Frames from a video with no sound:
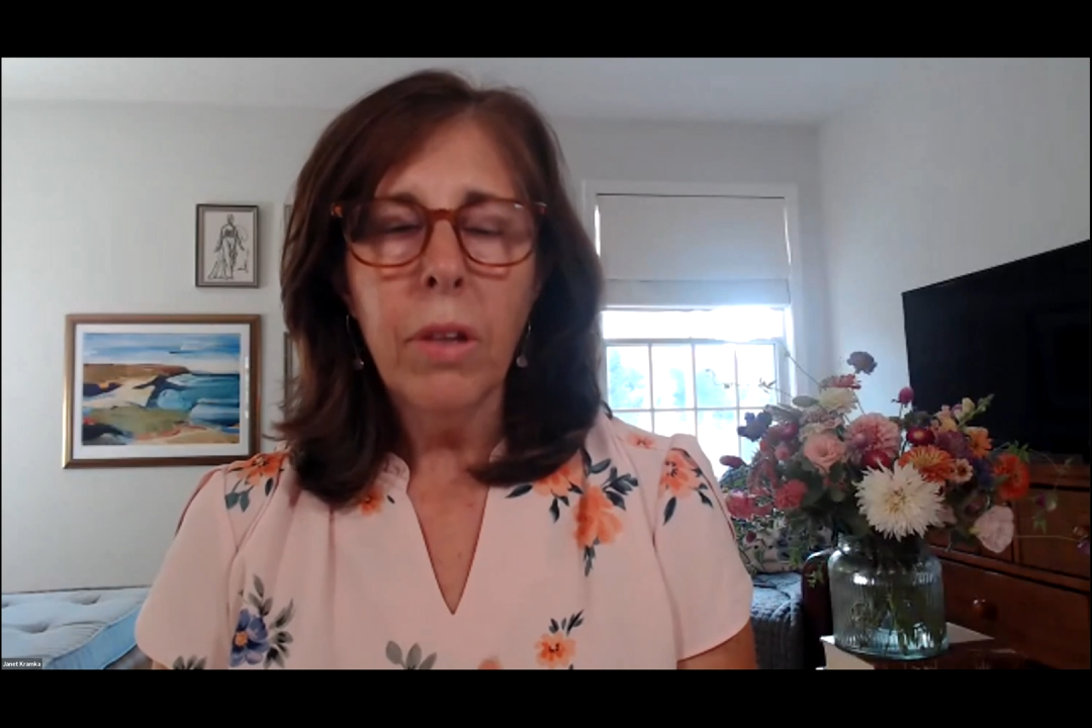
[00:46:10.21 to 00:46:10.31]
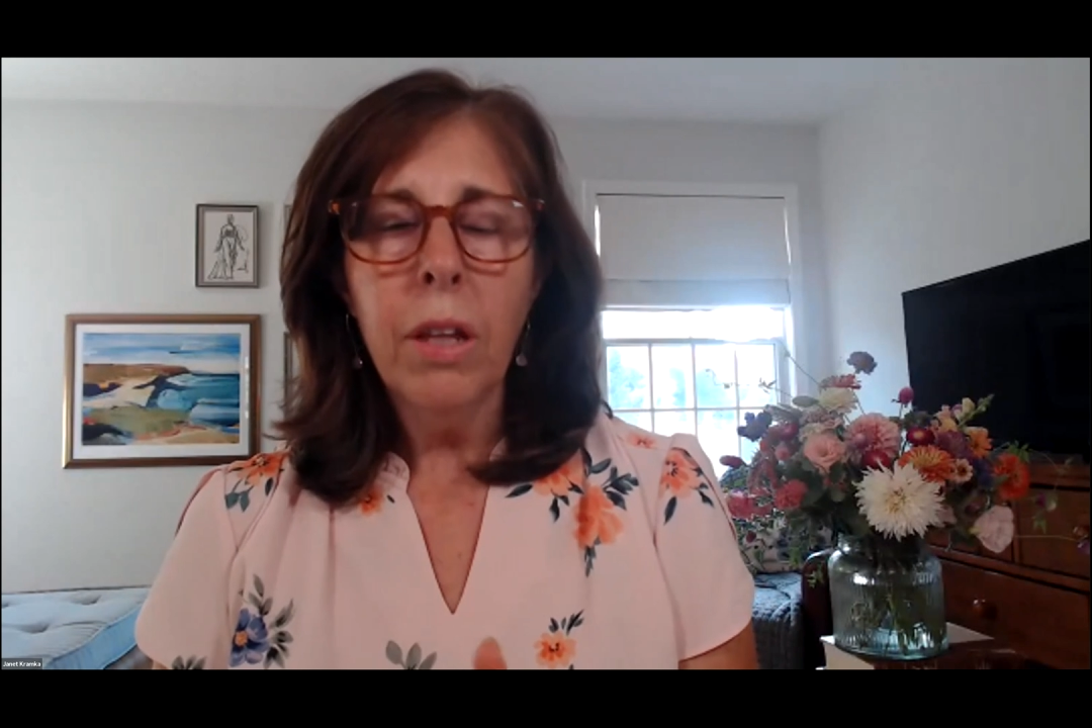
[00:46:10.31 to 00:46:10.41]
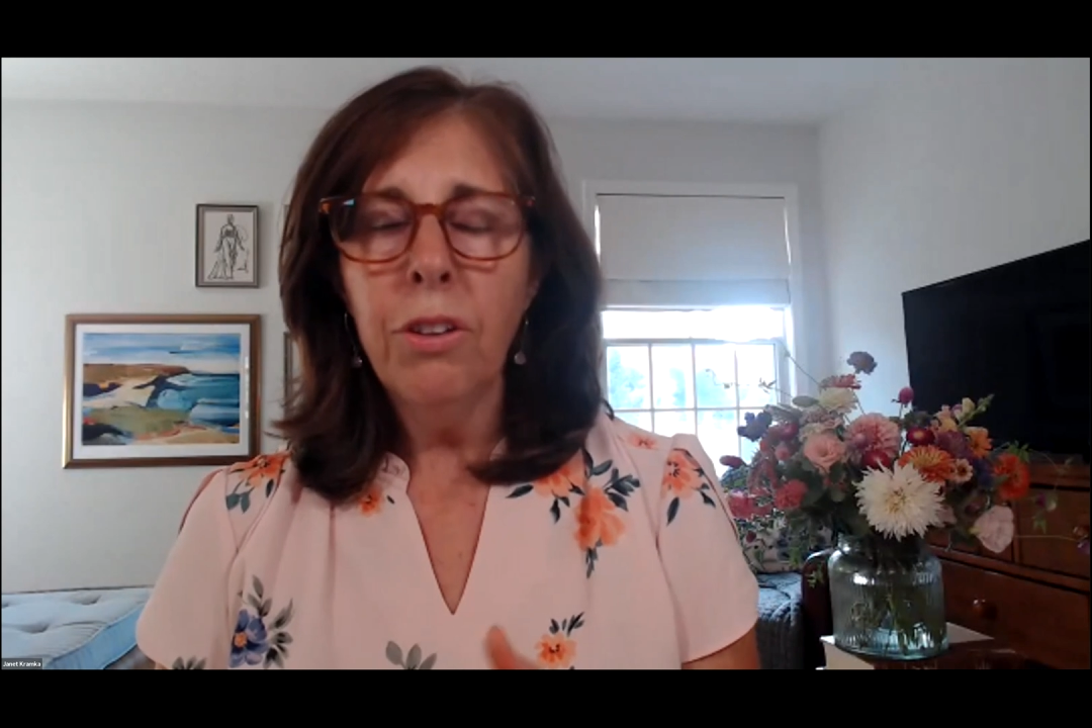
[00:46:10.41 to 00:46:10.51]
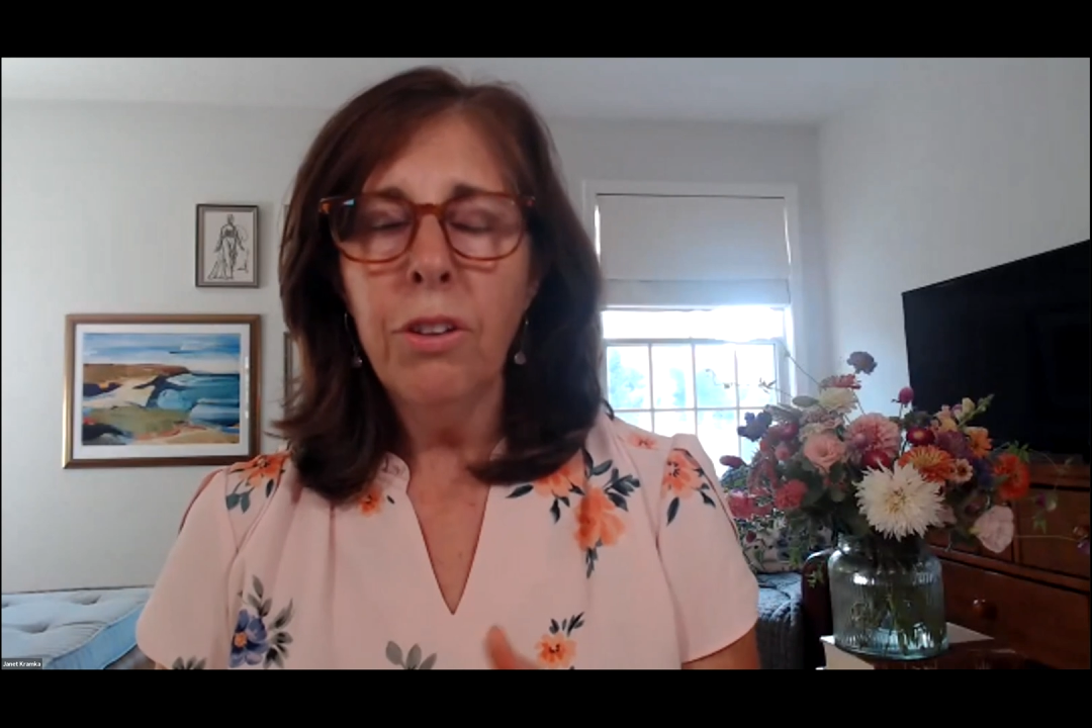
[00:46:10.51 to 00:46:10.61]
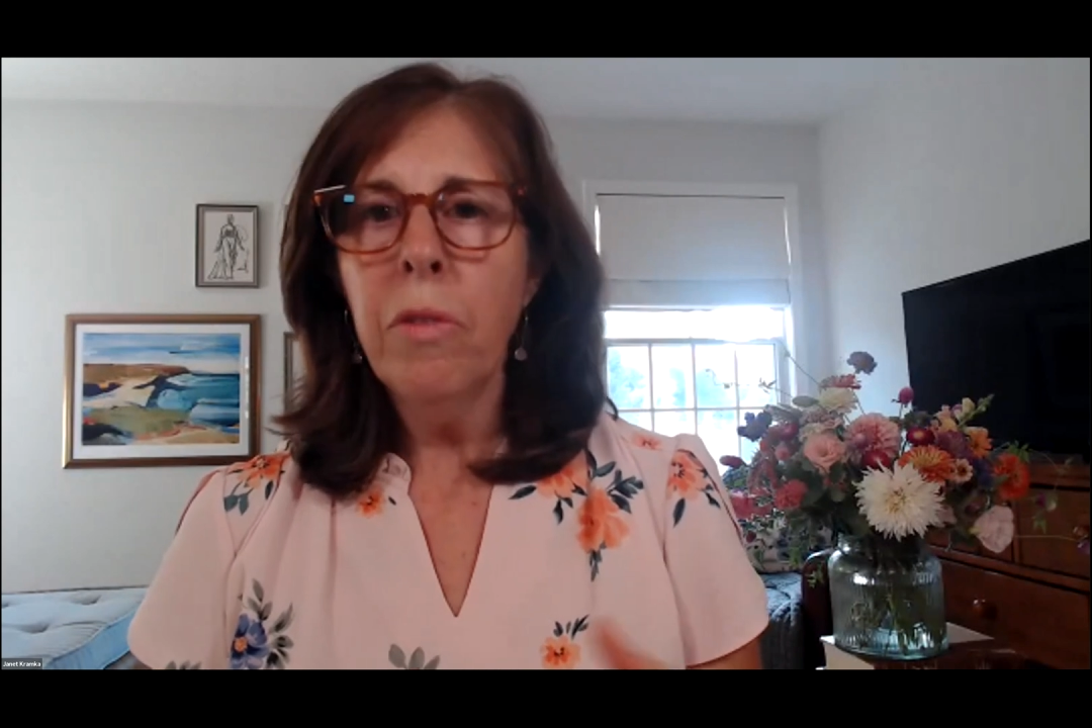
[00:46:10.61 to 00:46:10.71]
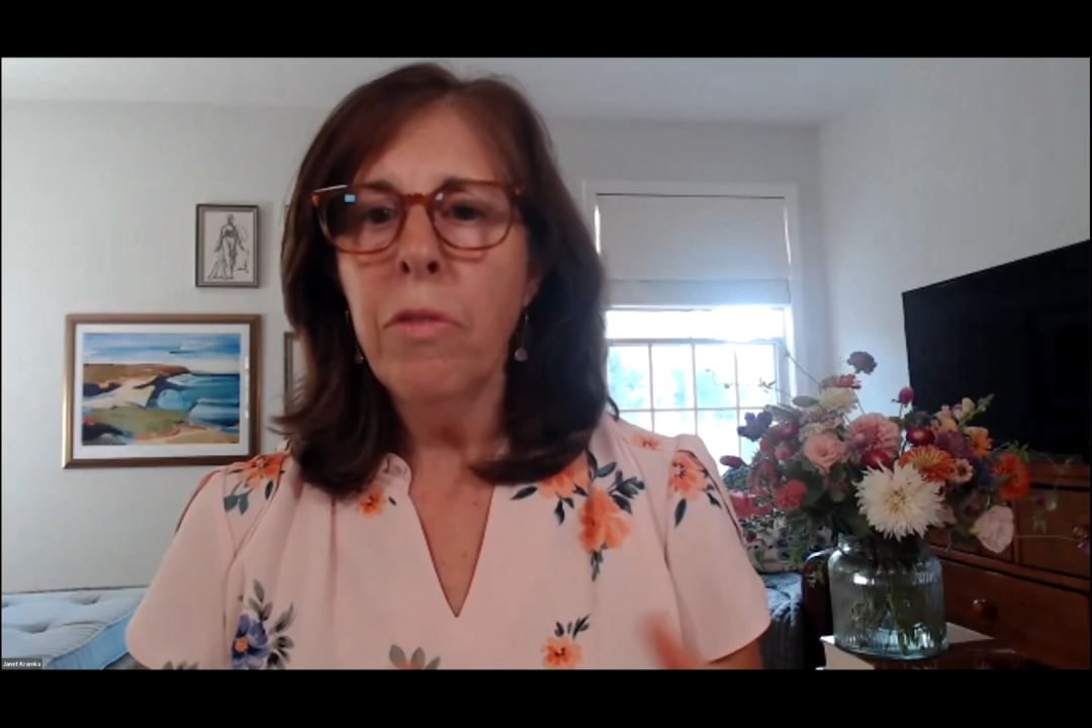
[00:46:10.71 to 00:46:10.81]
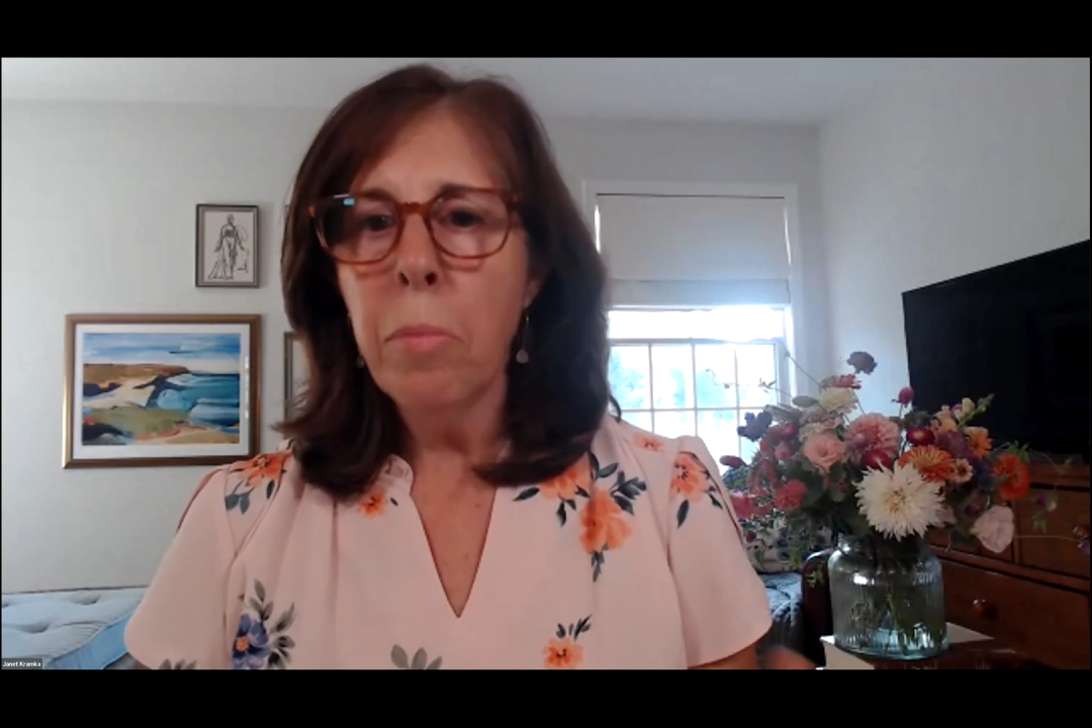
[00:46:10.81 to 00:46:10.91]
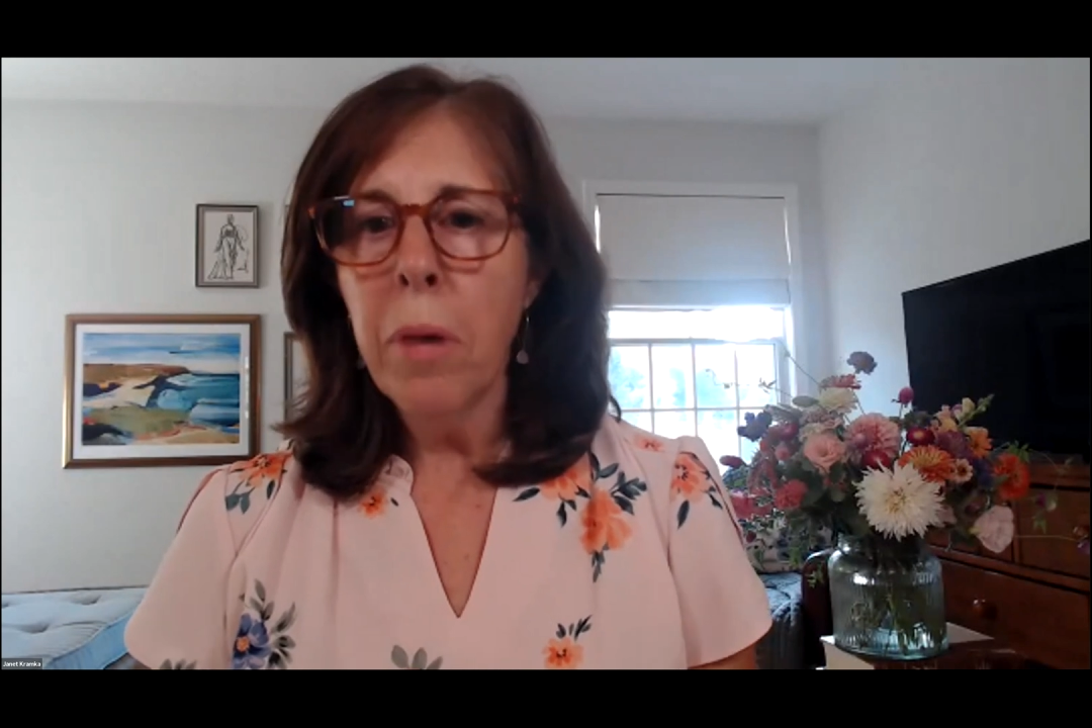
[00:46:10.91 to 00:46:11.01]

Some of the